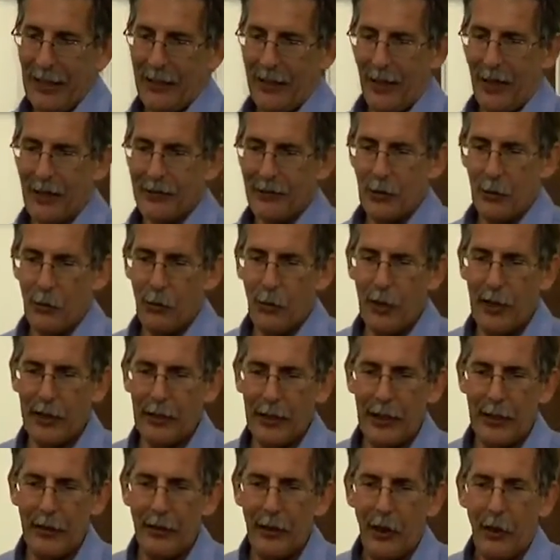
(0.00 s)
And
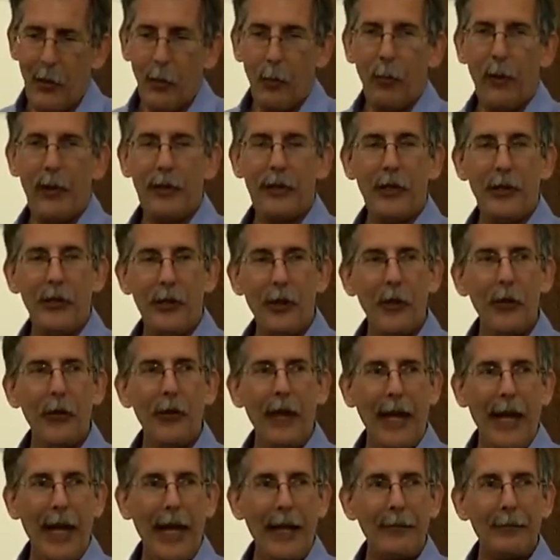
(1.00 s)
consequently, when you do
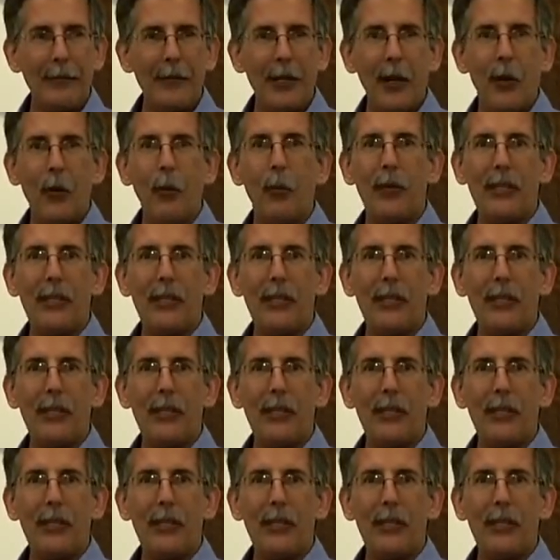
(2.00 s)
that,